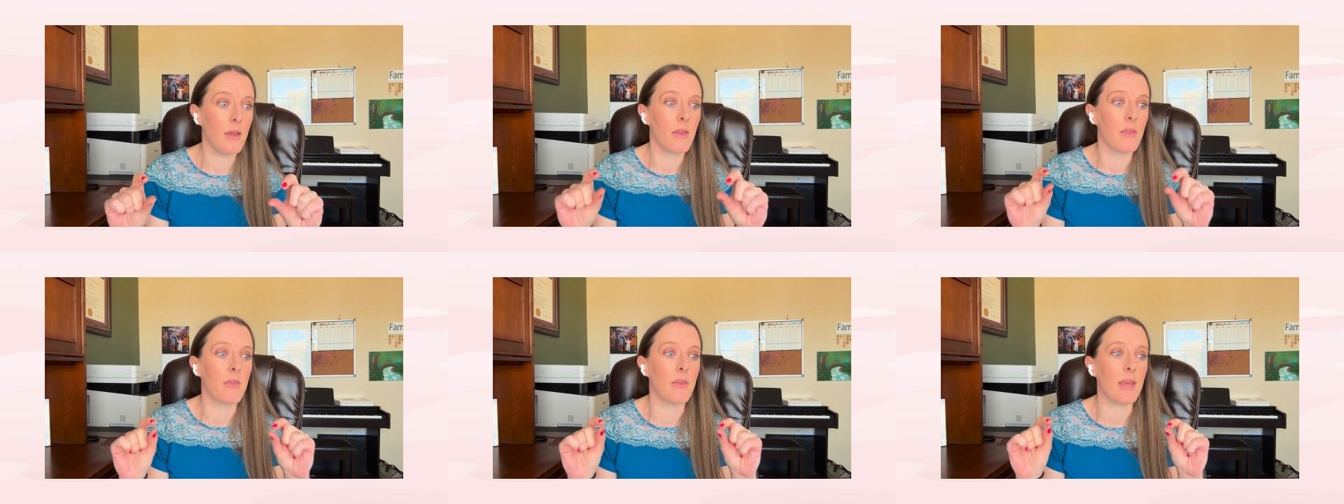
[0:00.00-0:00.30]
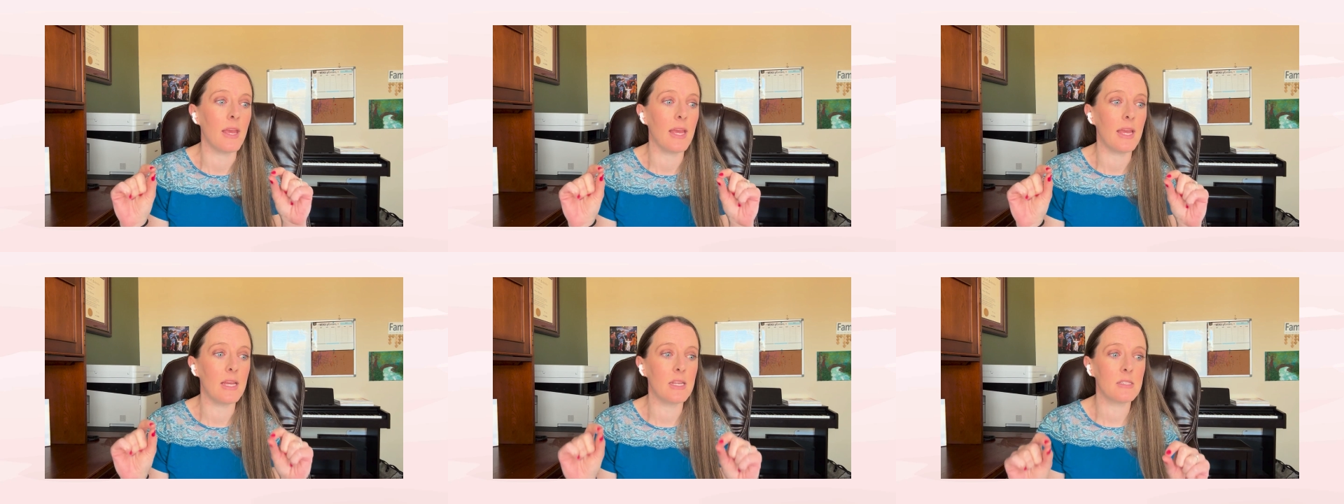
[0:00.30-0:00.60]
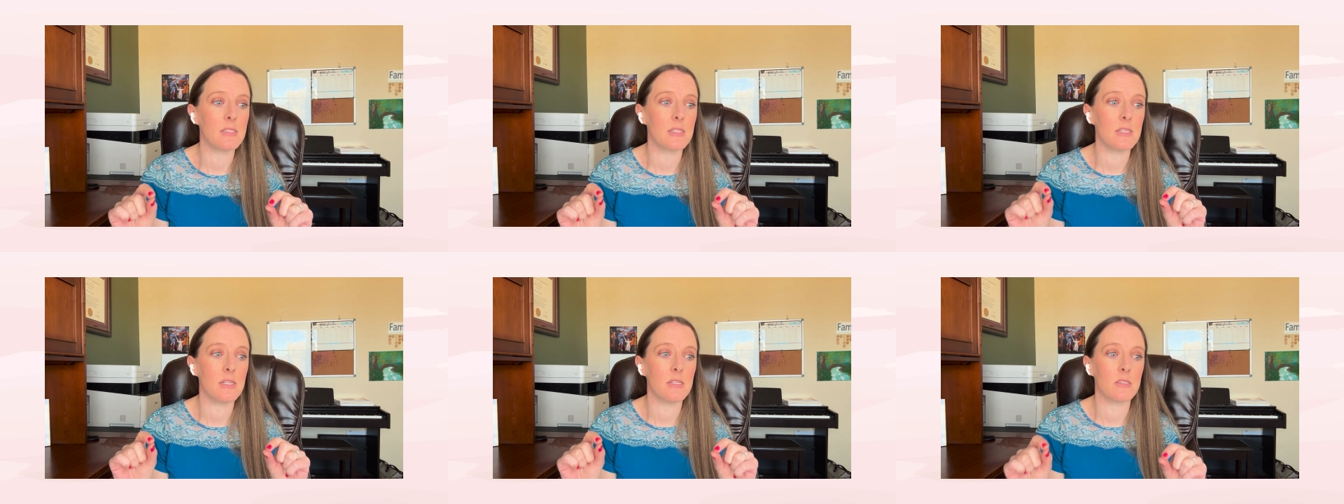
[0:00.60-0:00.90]
the
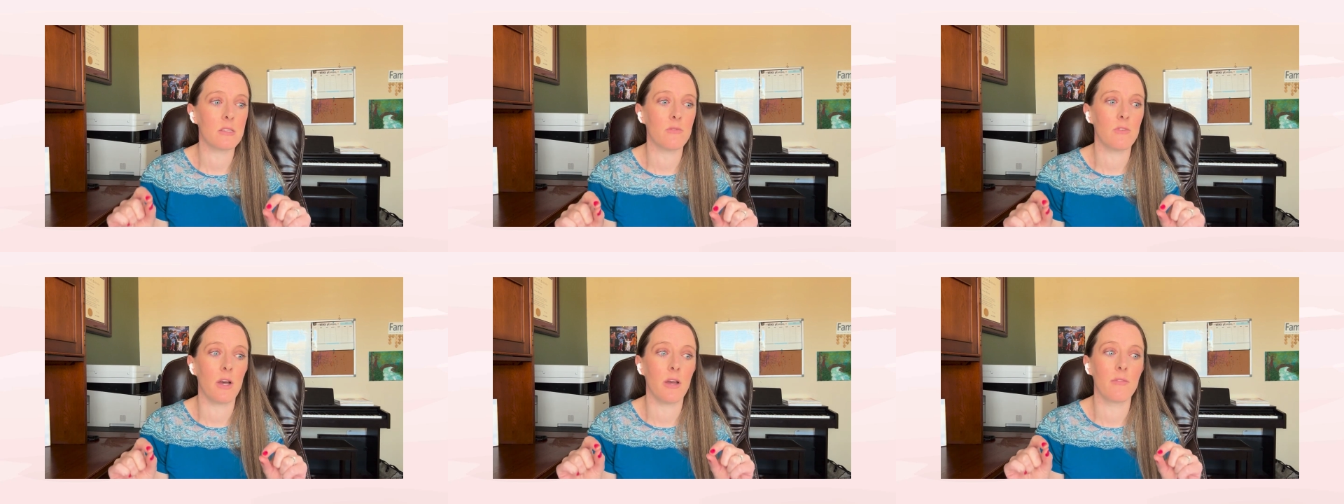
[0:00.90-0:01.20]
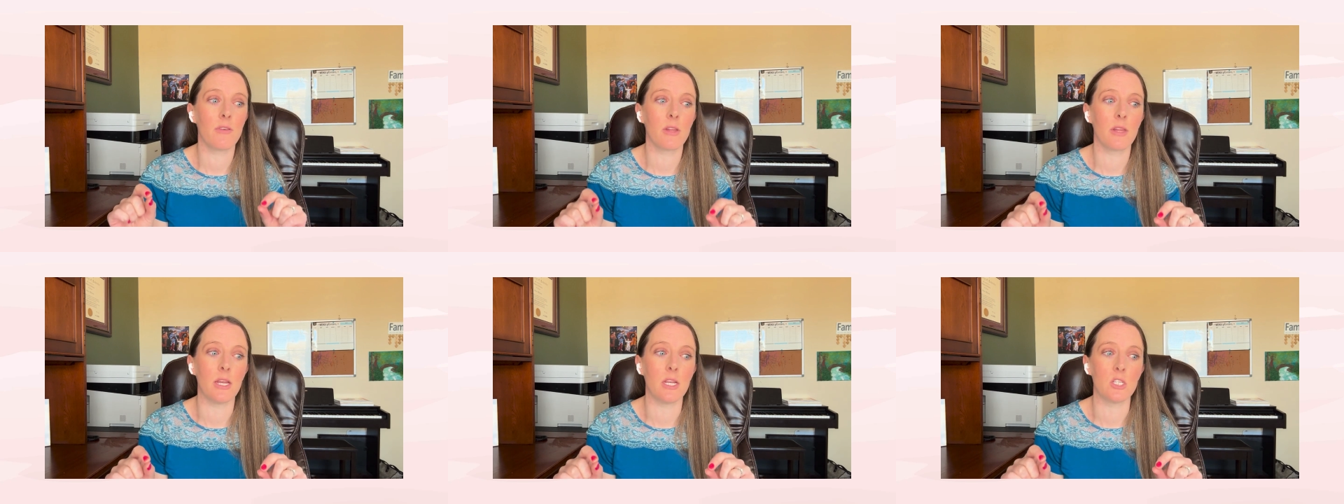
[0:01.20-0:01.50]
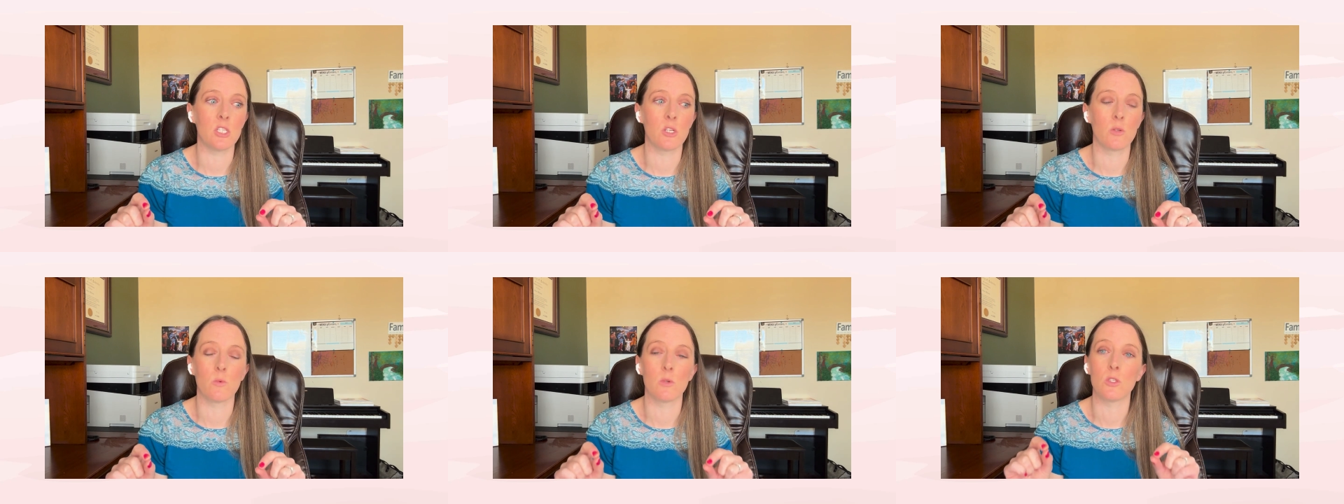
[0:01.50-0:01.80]
incidence of
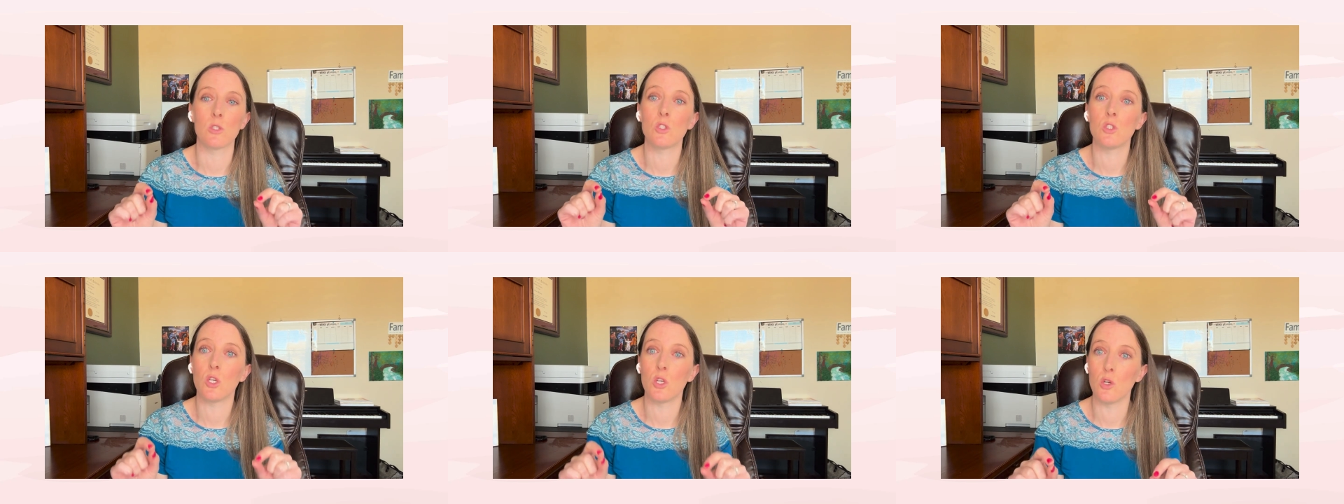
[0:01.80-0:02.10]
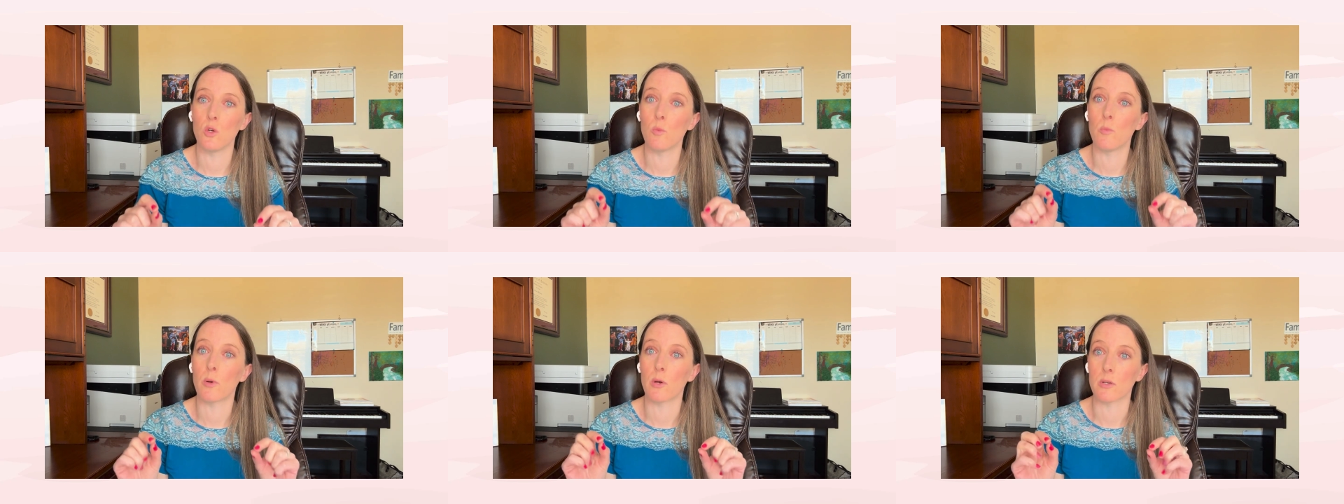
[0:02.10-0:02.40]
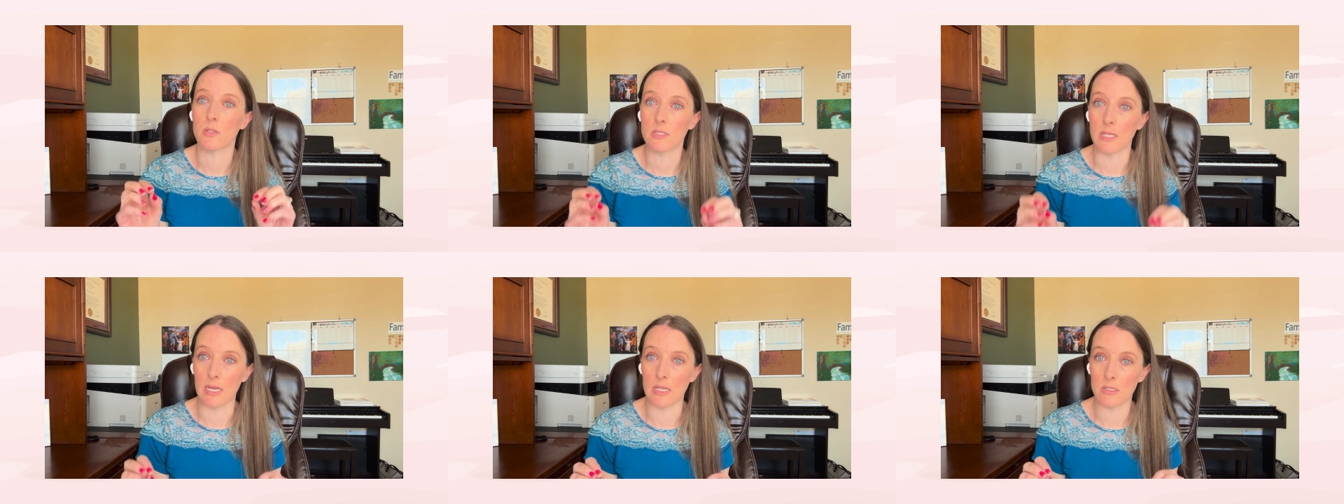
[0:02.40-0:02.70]
ovulation was
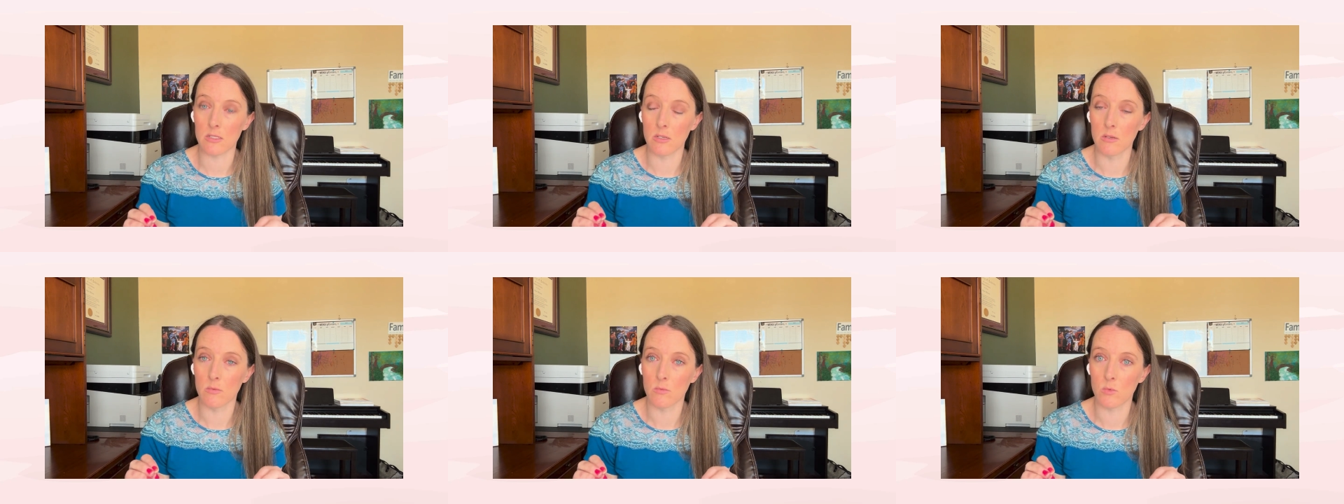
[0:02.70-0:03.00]
2%,